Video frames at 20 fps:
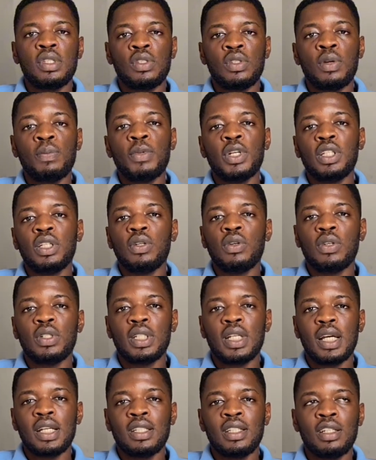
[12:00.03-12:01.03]
somebody
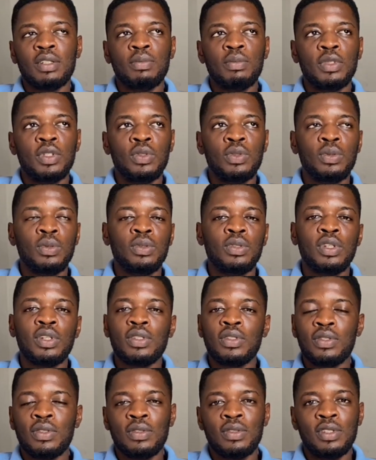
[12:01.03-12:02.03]
contacted me too
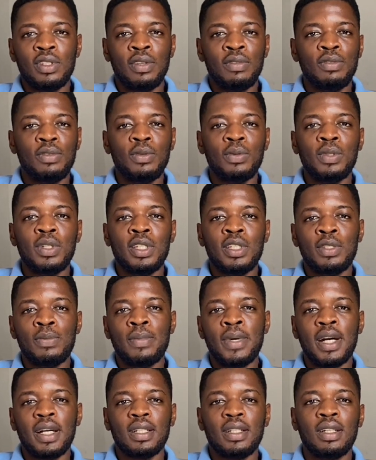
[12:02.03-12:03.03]
just a few days
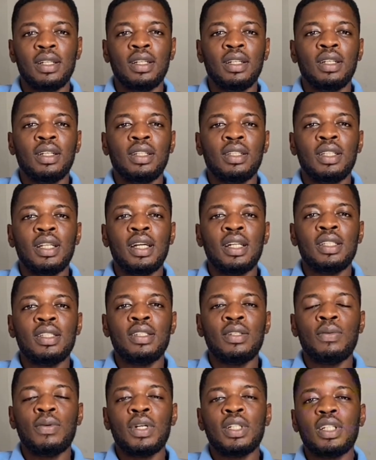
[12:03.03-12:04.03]
back that he
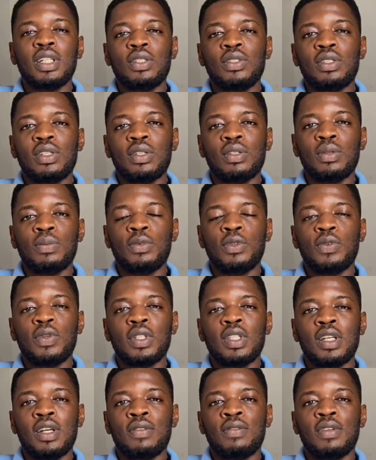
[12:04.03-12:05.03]
wanted to set up a
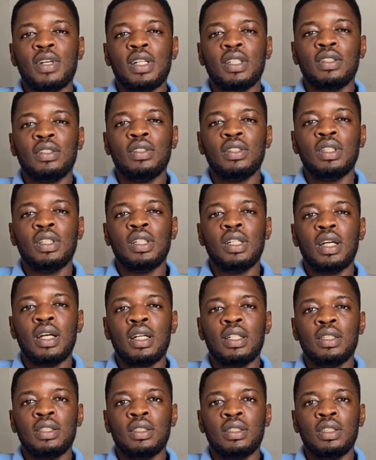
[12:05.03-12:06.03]
water factory,
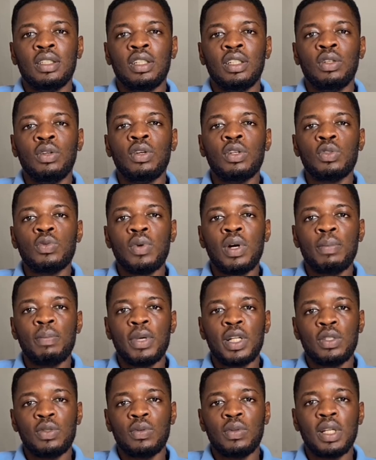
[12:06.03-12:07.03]
and he got one
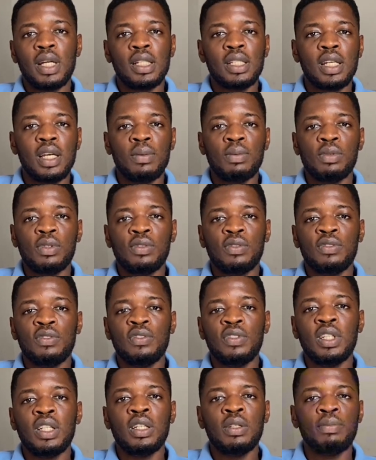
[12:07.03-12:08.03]
particular type of
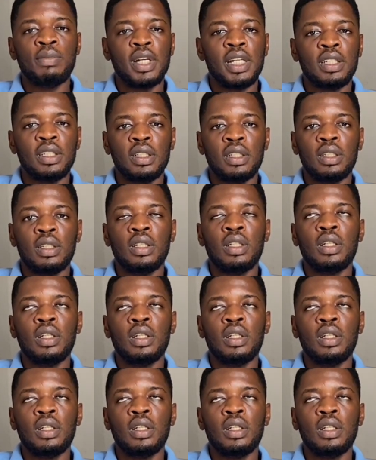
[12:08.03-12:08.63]
filling machine.